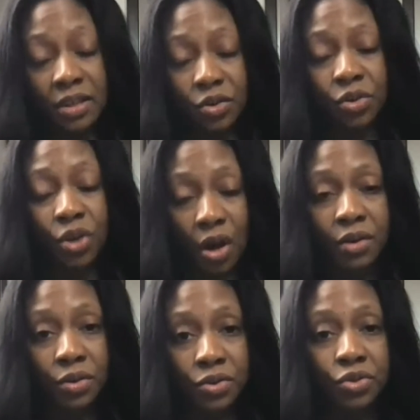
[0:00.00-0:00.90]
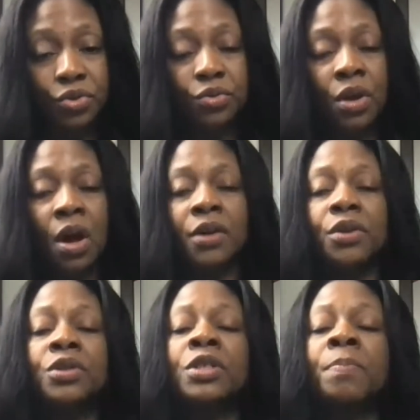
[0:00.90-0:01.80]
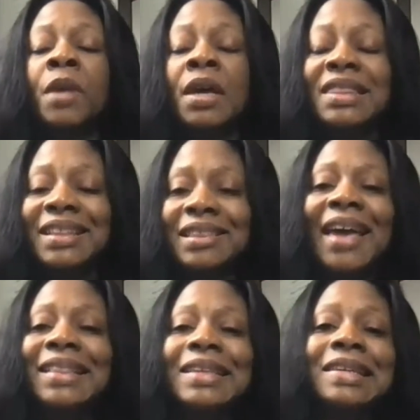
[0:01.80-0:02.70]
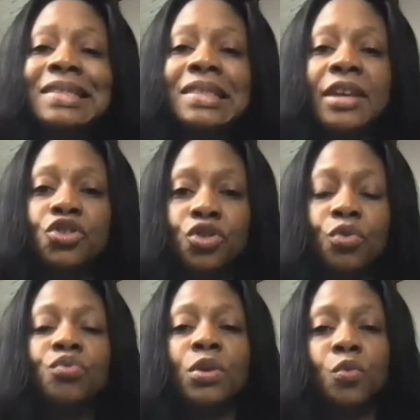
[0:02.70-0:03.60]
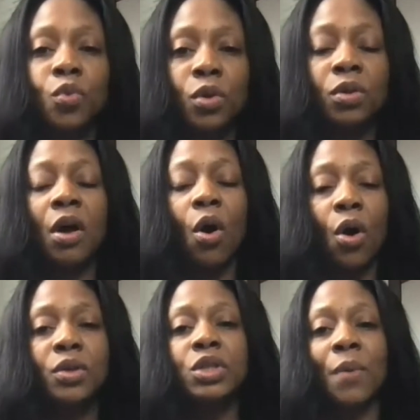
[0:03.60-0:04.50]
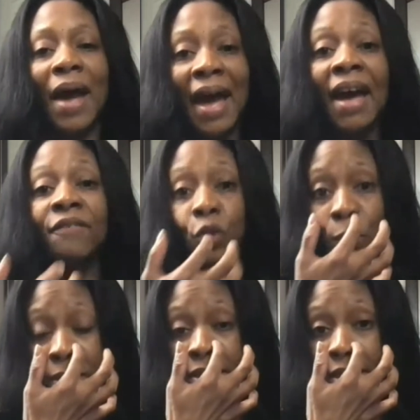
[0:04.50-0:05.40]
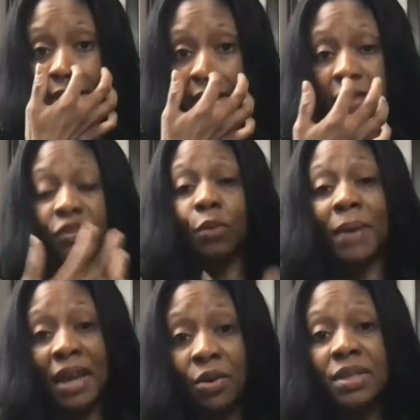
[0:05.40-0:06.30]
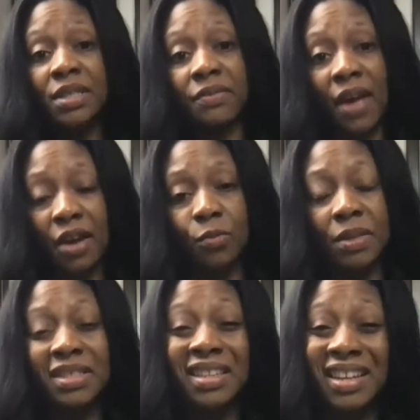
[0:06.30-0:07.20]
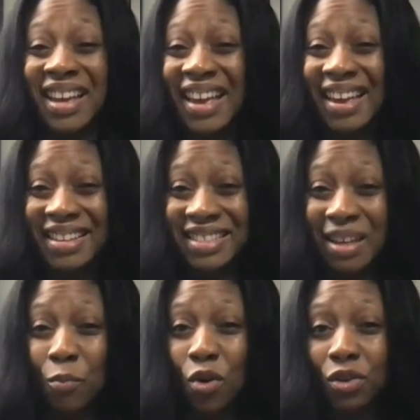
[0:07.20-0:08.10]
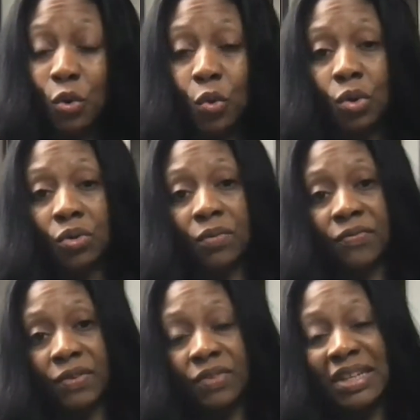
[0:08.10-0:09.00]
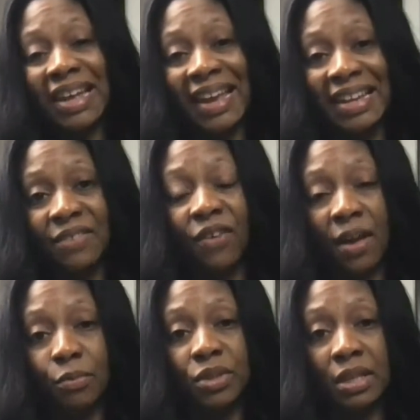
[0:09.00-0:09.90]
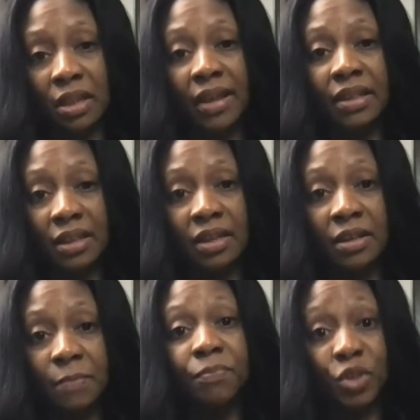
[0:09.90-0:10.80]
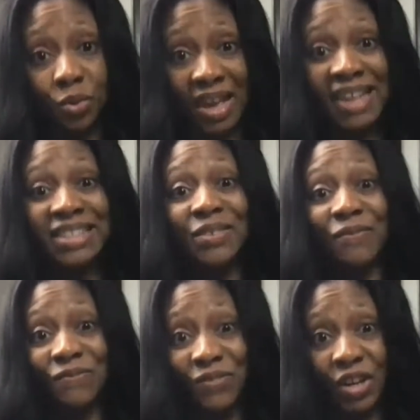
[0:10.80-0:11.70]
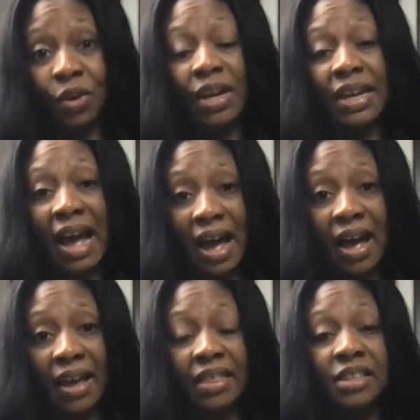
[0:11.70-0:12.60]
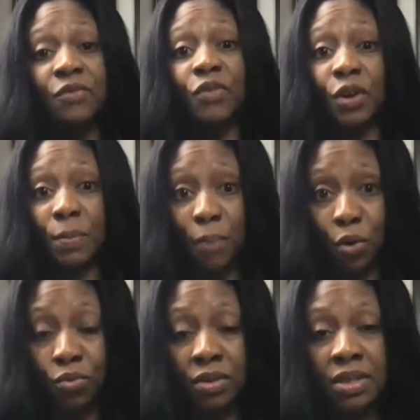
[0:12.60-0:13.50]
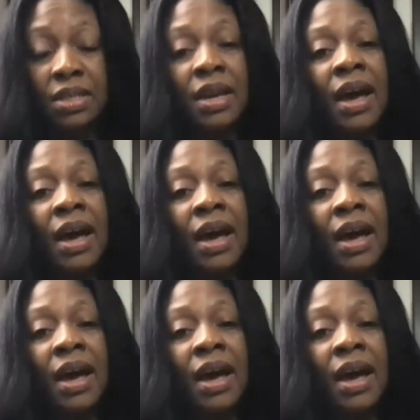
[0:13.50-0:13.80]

your two daughters, the likelihood that children will also have obesity, if their parents have had obesity, is somewhere in the order of 50 to 85% likelihood. So that's very high. That's very potent.